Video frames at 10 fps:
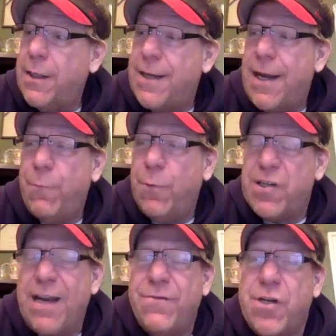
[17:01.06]

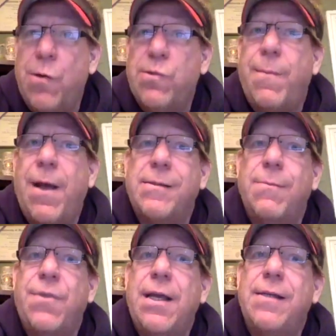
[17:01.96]
Dave Jones about
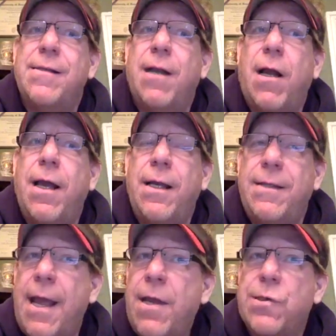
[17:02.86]
some things in a
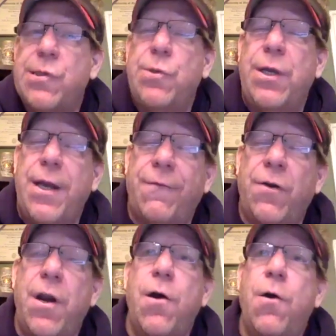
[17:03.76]
day or two. You
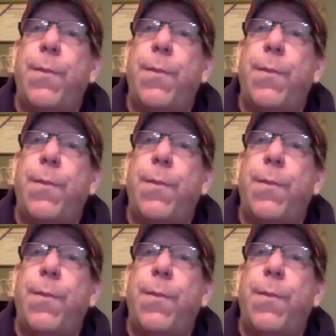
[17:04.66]
never know.